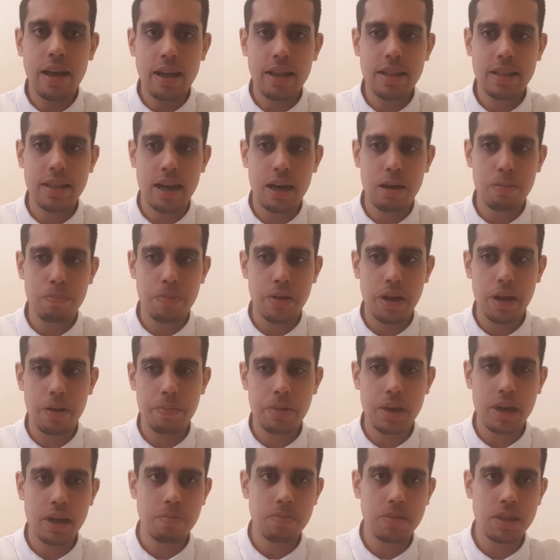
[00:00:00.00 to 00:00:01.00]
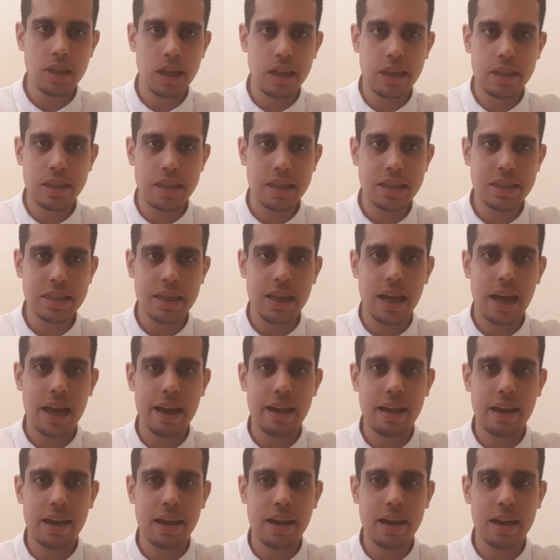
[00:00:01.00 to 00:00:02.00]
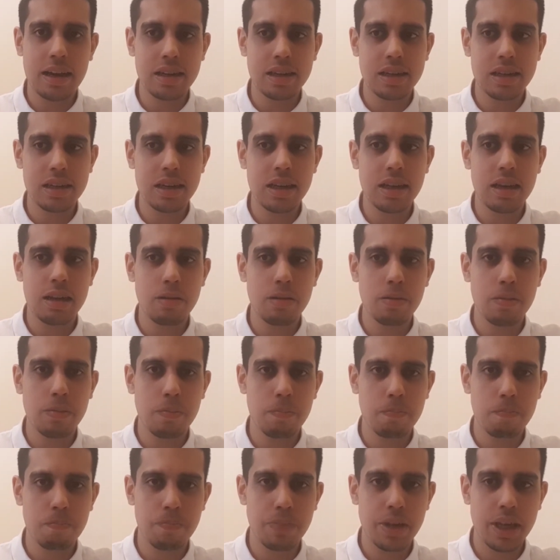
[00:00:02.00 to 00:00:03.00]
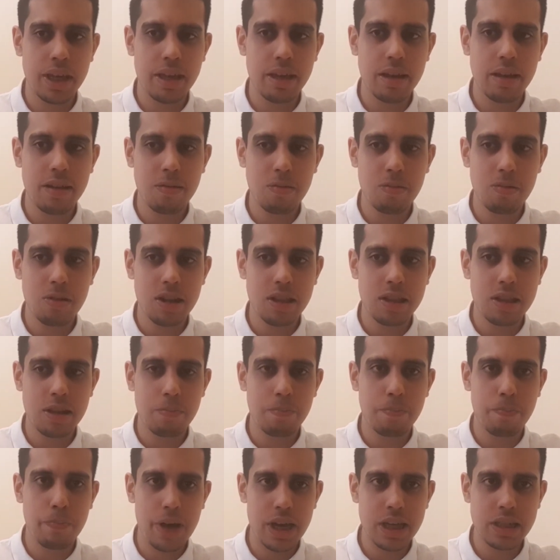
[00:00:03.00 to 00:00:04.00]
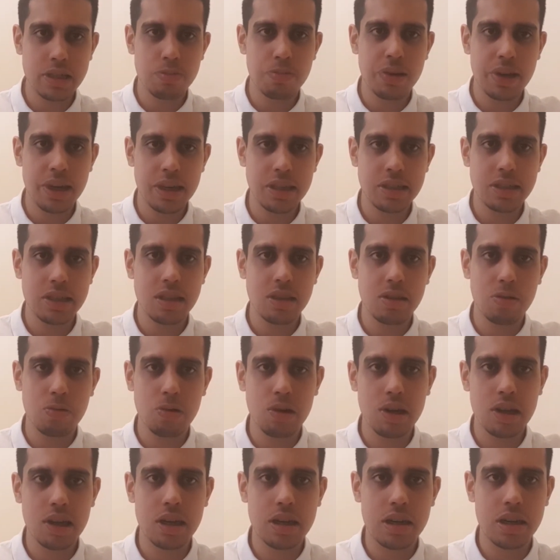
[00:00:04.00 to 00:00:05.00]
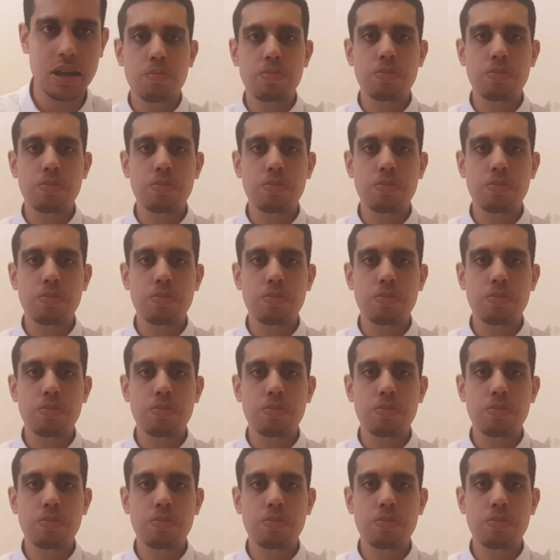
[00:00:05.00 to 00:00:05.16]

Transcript: that Birmingham think this guy can really be one of the best players in the world